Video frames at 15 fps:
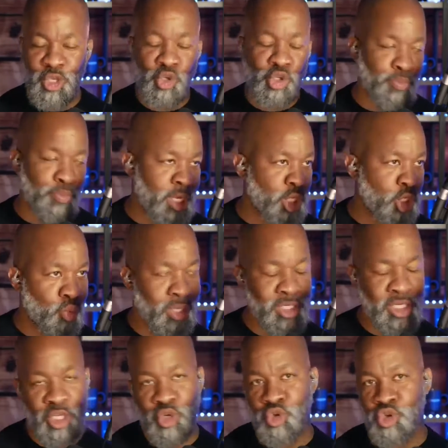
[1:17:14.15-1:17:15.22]
Can you speak to
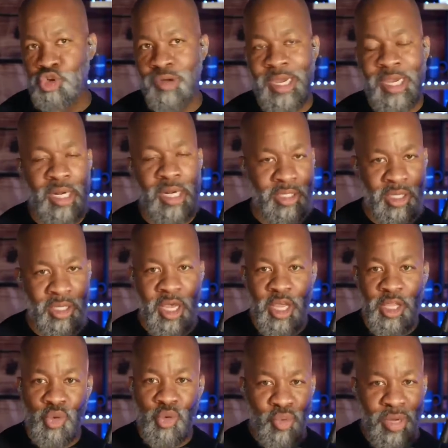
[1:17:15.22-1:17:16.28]
us? Can you train us?
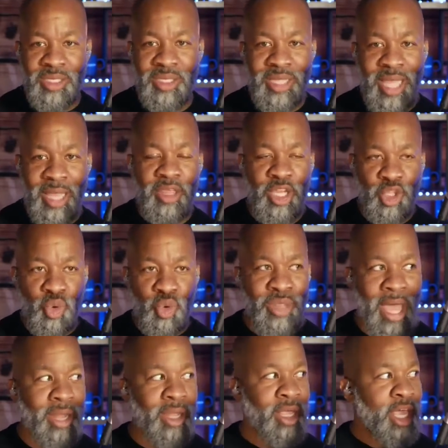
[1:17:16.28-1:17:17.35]
The reason that they
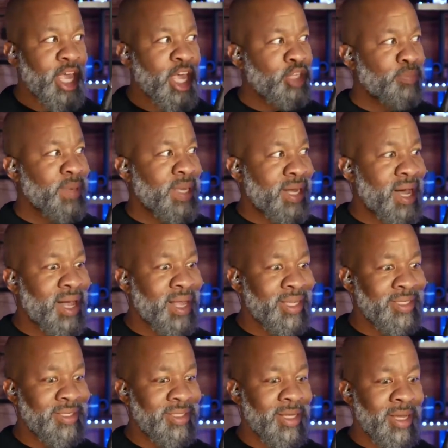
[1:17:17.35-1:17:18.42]
do that is
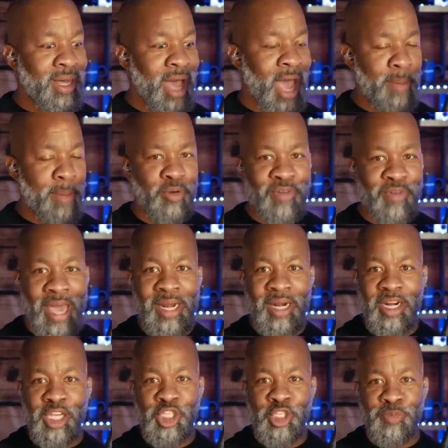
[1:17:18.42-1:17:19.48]
because I
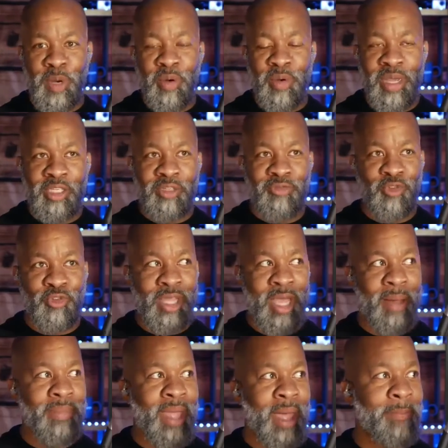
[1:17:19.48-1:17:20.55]
provide an experience for
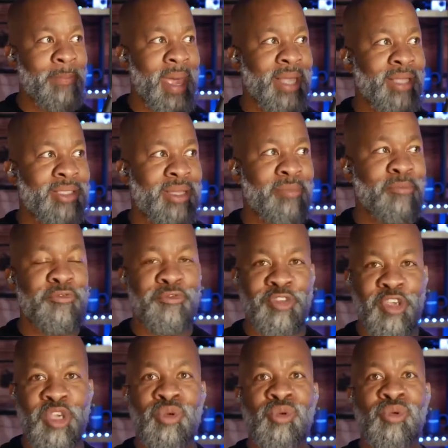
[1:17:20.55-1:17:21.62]
them that makes them
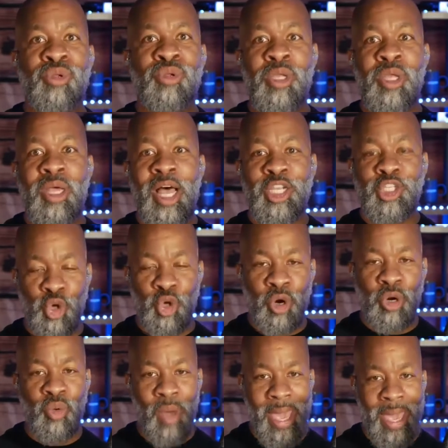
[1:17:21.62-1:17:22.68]
feel a
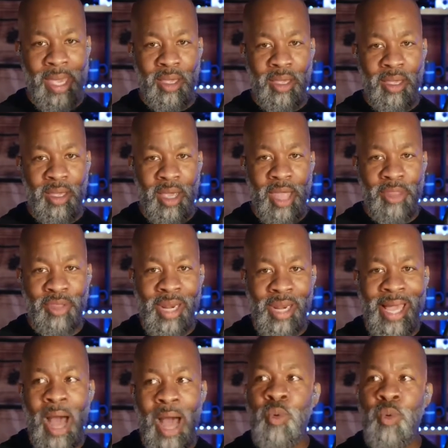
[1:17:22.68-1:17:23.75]
certain way. And
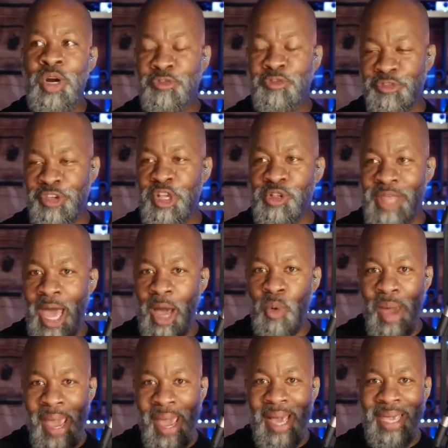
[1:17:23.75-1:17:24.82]
they're like, I want to feel
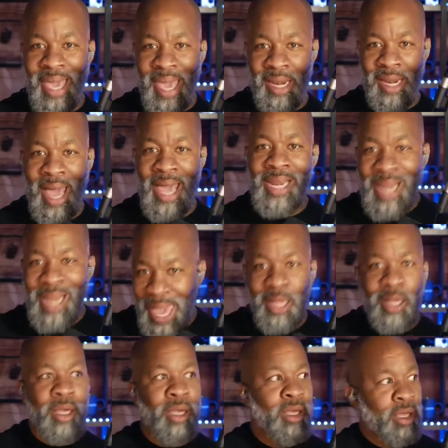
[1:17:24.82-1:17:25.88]
that way again. I
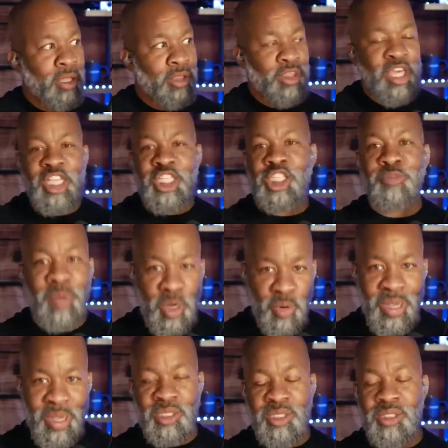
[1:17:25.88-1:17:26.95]
like the
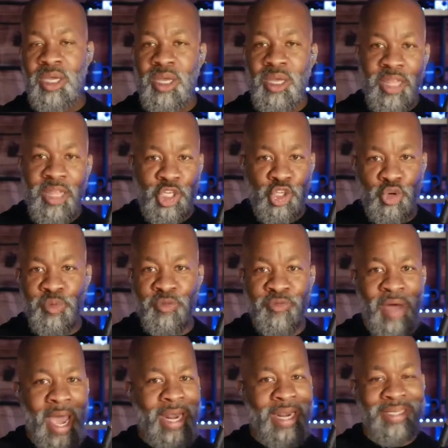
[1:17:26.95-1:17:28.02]
experience that you
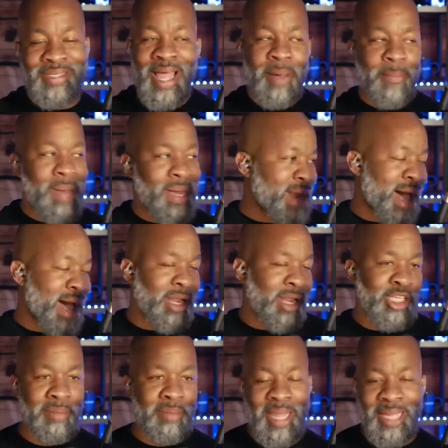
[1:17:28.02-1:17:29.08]
provide. It's not my
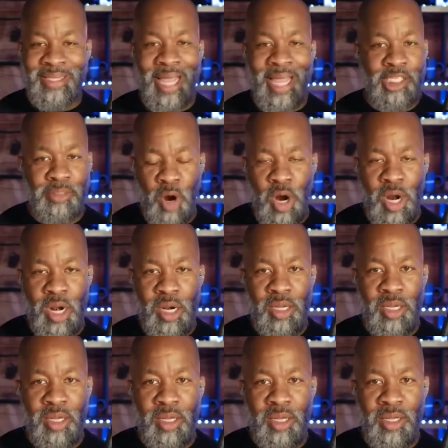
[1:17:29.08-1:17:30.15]
knowledge. I'm not that smart.